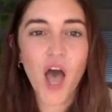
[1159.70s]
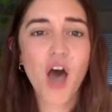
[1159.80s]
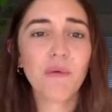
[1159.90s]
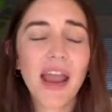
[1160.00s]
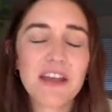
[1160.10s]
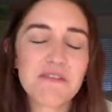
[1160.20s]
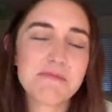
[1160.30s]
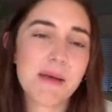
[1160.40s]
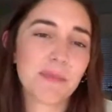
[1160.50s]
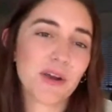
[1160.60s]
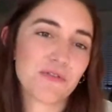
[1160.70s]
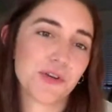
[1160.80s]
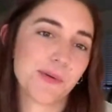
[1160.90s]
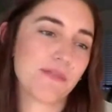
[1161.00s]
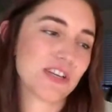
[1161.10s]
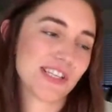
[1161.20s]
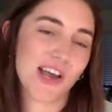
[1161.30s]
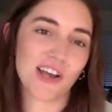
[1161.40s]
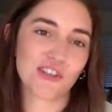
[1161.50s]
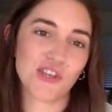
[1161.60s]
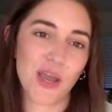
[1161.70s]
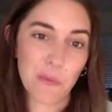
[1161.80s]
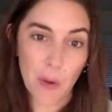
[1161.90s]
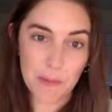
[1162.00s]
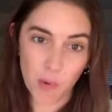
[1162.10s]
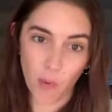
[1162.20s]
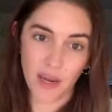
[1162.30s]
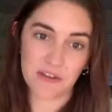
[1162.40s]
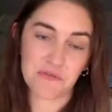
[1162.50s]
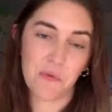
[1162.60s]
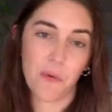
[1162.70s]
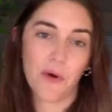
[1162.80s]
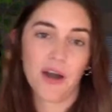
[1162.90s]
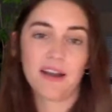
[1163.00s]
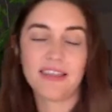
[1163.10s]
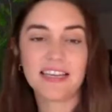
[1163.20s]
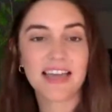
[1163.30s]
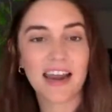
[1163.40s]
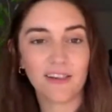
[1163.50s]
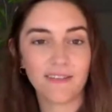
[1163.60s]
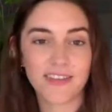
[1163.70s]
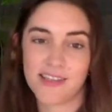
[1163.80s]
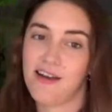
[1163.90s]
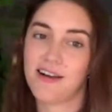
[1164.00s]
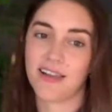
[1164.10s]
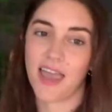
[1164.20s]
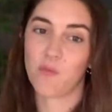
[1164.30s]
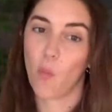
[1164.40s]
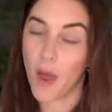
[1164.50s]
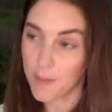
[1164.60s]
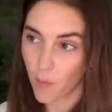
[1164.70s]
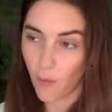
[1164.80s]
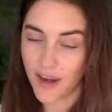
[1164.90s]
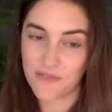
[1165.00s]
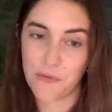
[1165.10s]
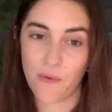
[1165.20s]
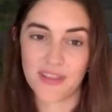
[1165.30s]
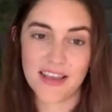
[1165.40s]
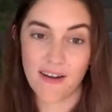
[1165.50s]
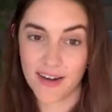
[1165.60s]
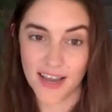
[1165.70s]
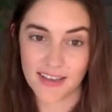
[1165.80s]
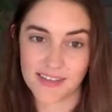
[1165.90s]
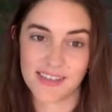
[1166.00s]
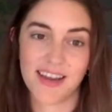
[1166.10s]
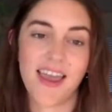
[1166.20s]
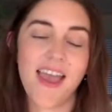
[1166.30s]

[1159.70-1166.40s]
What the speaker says: All right, remember, for river songs, you get 1 point for the title of the song and 1 point for the artist.